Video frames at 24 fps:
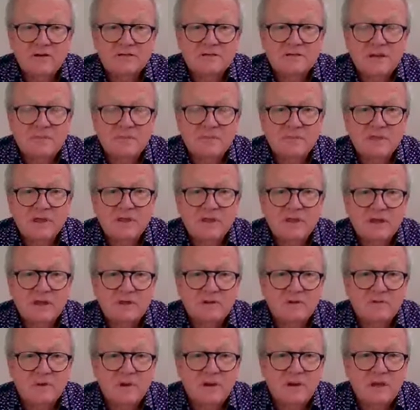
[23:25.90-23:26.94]
It's something
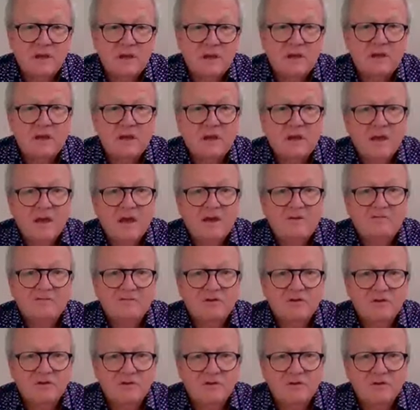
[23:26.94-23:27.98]
that we
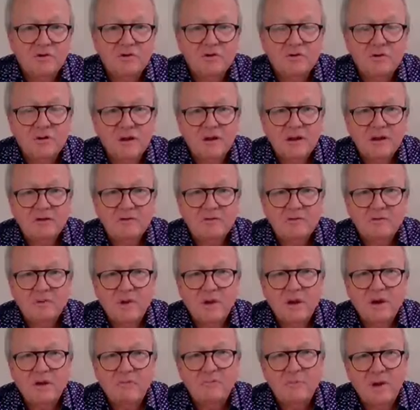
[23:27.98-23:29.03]
have to do,
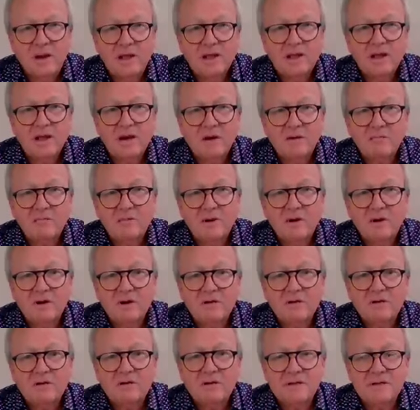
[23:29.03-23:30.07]
and we are playing our
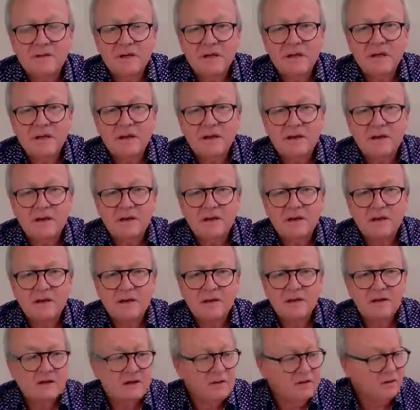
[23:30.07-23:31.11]
part. And
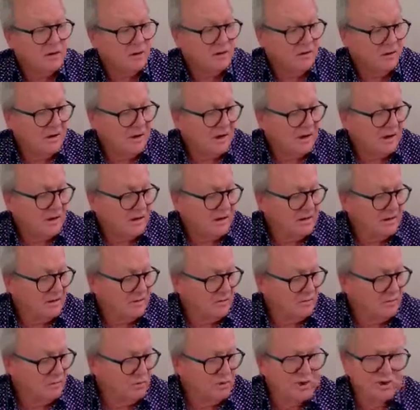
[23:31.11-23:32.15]

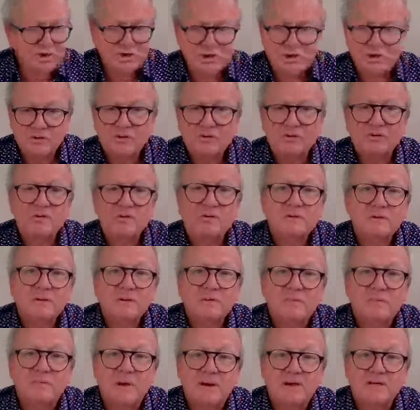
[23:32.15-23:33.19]
I wish you
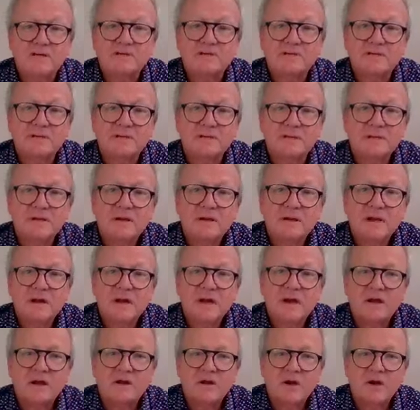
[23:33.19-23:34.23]
the best
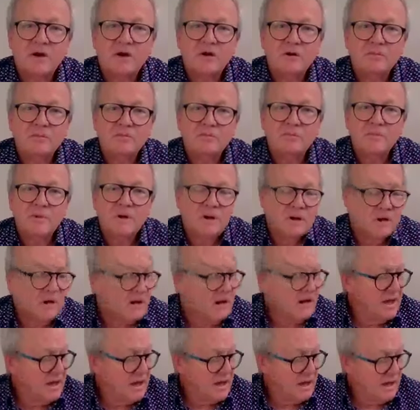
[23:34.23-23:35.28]
at home,
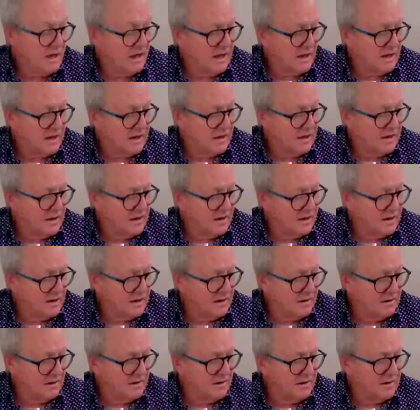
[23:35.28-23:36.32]
and
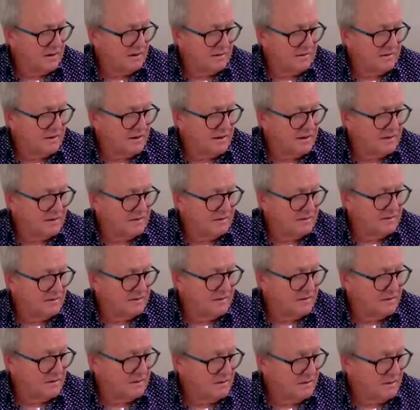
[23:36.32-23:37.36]

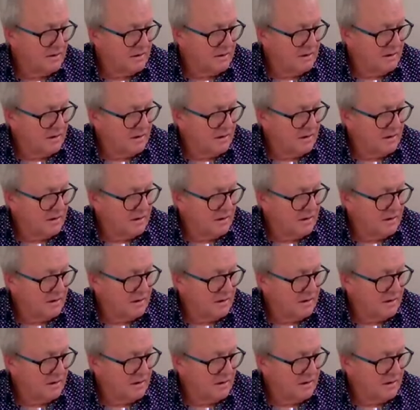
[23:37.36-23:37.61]
and